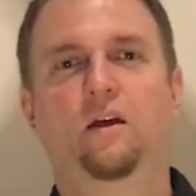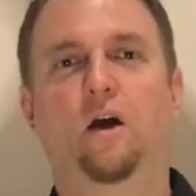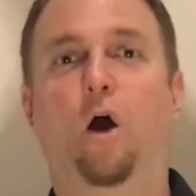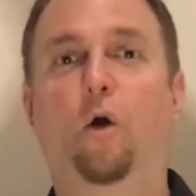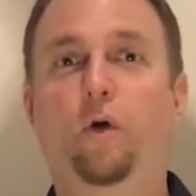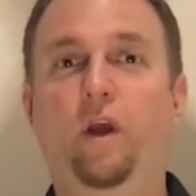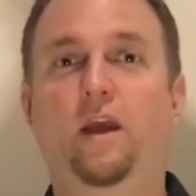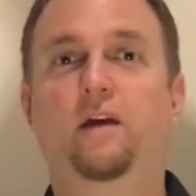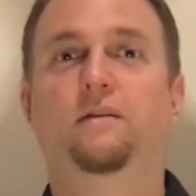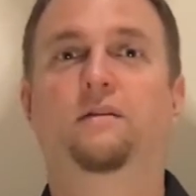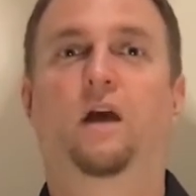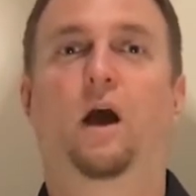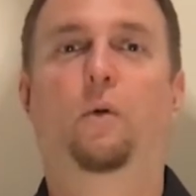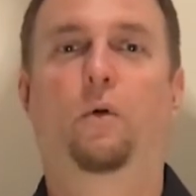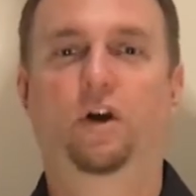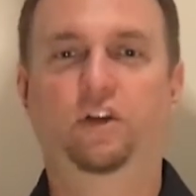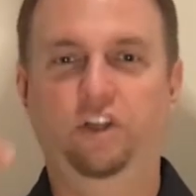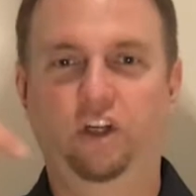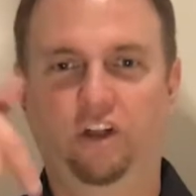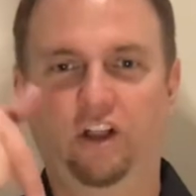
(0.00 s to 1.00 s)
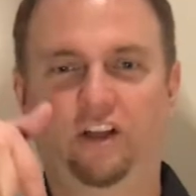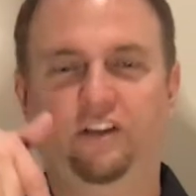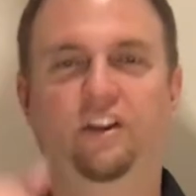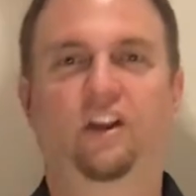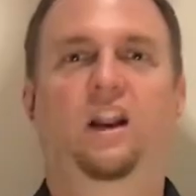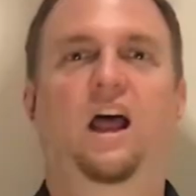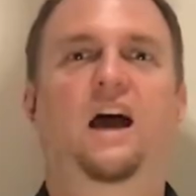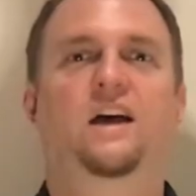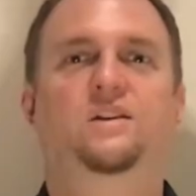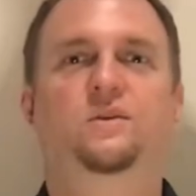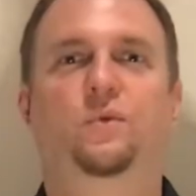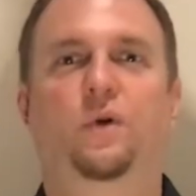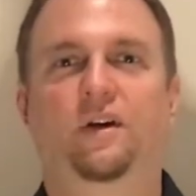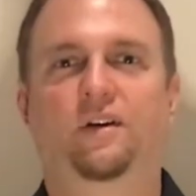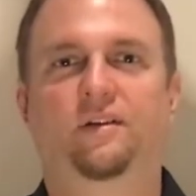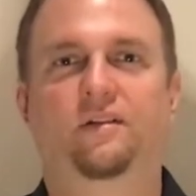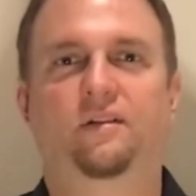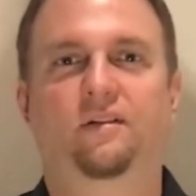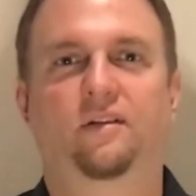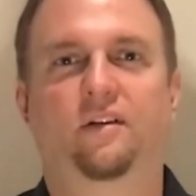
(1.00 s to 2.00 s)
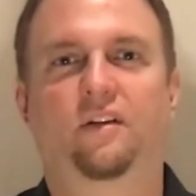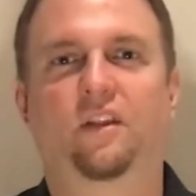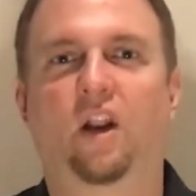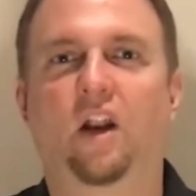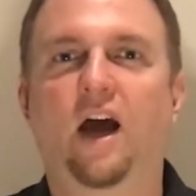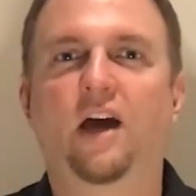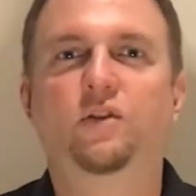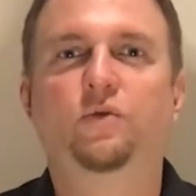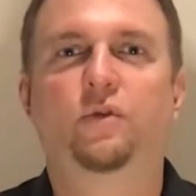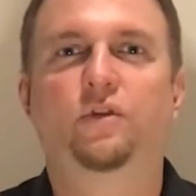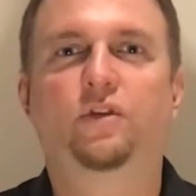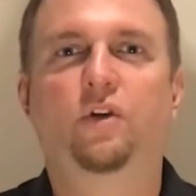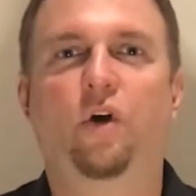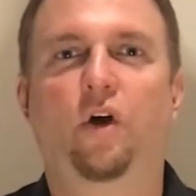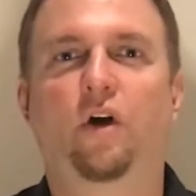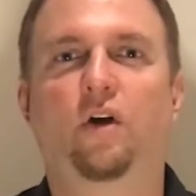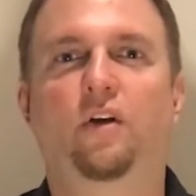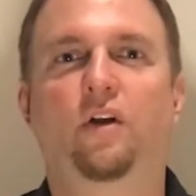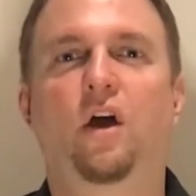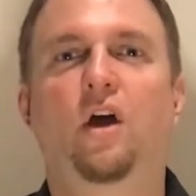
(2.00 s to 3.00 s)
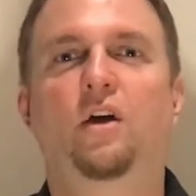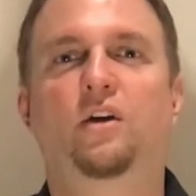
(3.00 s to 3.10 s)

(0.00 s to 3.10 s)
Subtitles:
Okay, I want you to click the last one. And the last one's called